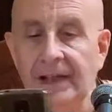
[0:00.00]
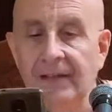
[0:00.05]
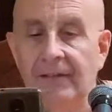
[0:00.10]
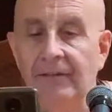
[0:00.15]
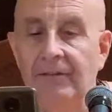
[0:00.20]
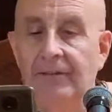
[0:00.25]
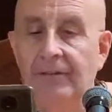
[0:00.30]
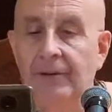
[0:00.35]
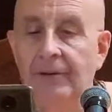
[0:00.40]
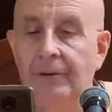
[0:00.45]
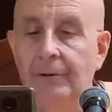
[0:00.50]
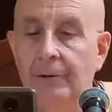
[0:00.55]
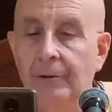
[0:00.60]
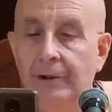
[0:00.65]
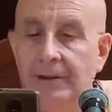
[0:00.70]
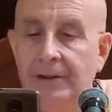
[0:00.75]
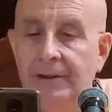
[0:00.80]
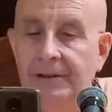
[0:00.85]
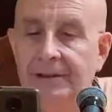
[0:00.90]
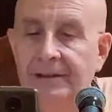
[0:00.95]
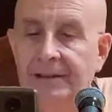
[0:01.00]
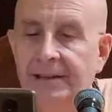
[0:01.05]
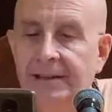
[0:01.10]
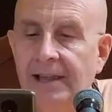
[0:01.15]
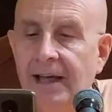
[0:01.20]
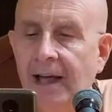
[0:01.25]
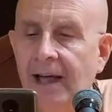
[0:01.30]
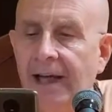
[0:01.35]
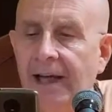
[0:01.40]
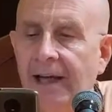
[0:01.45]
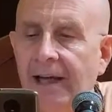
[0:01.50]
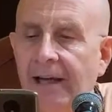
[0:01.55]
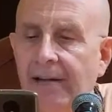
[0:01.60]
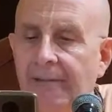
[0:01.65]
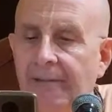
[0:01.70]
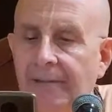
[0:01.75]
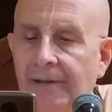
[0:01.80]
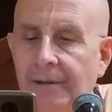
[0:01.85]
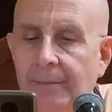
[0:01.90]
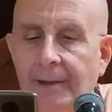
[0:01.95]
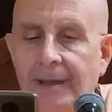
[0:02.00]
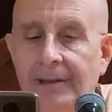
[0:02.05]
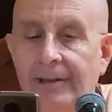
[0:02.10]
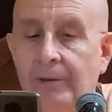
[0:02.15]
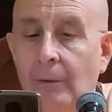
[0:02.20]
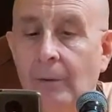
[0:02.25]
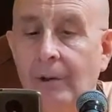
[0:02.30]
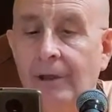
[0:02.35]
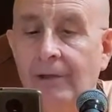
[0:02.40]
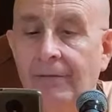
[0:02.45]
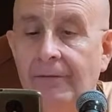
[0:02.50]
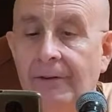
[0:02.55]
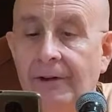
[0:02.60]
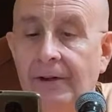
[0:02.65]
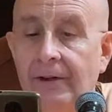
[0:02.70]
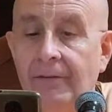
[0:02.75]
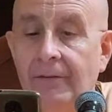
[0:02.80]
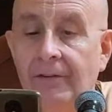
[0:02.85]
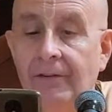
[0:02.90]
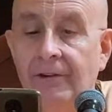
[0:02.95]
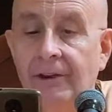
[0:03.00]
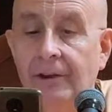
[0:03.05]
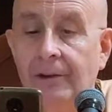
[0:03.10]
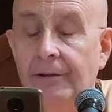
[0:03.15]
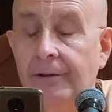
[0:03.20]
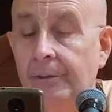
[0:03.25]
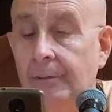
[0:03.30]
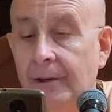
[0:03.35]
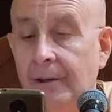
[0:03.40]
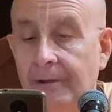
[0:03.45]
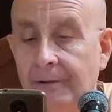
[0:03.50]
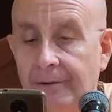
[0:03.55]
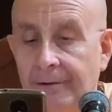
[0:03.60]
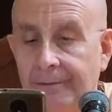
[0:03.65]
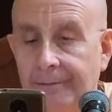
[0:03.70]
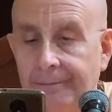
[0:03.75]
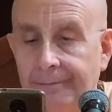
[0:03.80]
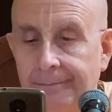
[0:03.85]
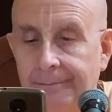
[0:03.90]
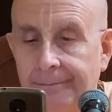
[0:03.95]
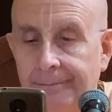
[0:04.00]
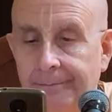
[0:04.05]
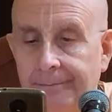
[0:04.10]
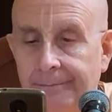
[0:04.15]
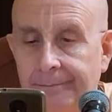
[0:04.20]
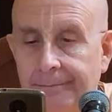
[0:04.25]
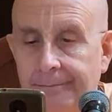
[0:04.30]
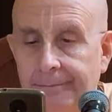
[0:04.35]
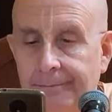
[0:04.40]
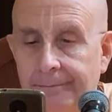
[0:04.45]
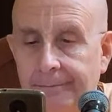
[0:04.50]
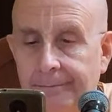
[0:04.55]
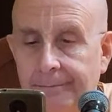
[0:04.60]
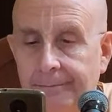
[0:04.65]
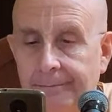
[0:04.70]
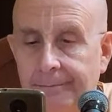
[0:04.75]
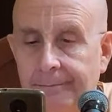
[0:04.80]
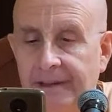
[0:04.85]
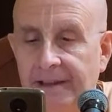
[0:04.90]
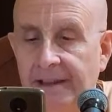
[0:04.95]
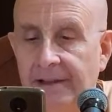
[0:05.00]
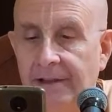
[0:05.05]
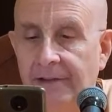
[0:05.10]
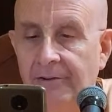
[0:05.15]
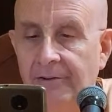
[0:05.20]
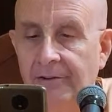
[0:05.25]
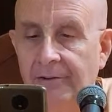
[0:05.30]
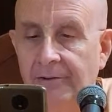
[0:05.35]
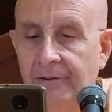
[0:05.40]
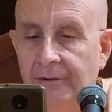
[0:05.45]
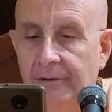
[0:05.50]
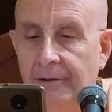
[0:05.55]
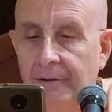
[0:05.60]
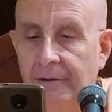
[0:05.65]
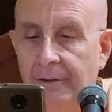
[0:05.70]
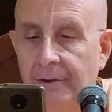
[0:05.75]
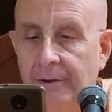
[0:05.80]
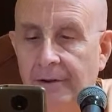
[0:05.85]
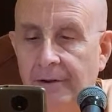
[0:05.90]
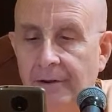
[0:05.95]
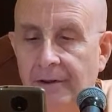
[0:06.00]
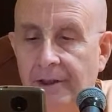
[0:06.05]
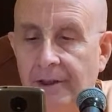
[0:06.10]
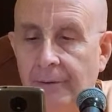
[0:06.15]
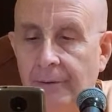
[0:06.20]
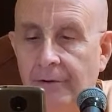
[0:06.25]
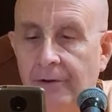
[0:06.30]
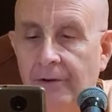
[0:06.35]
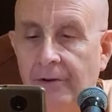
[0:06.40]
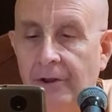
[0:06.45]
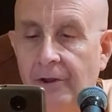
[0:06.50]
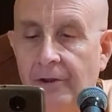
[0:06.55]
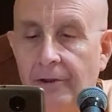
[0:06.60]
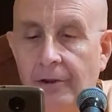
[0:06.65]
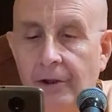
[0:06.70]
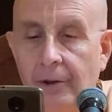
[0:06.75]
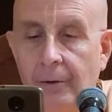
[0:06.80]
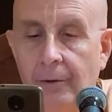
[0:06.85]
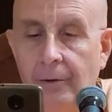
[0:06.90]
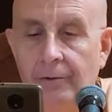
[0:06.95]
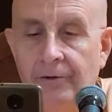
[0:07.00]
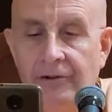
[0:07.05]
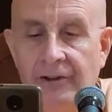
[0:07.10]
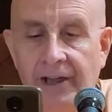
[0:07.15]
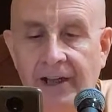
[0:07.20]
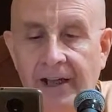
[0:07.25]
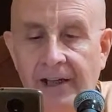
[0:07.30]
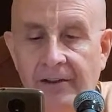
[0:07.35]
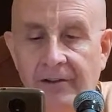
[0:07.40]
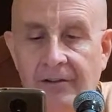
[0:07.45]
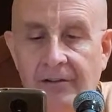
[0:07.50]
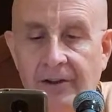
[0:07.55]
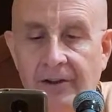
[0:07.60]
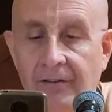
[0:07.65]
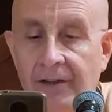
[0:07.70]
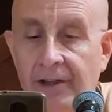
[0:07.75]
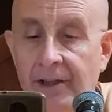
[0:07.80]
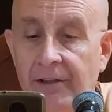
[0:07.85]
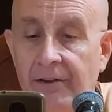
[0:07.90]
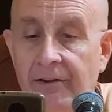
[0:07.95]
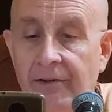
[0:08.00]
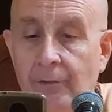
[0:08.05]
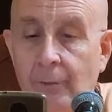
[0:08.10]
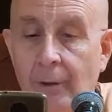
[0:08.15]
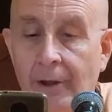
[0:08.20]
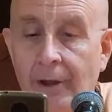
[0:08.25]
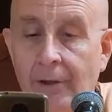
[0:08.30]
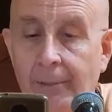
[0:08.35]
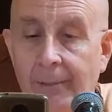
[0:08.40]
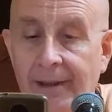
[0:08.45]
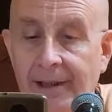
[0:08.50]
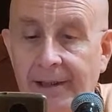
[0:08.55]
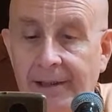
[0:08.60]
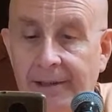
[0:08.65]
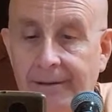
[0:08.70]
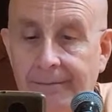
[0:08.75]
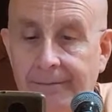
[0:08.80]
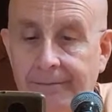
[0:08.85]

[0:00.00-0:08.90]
Vidura did not ask about the welfare of his elder brother because there was no chance of his well-being.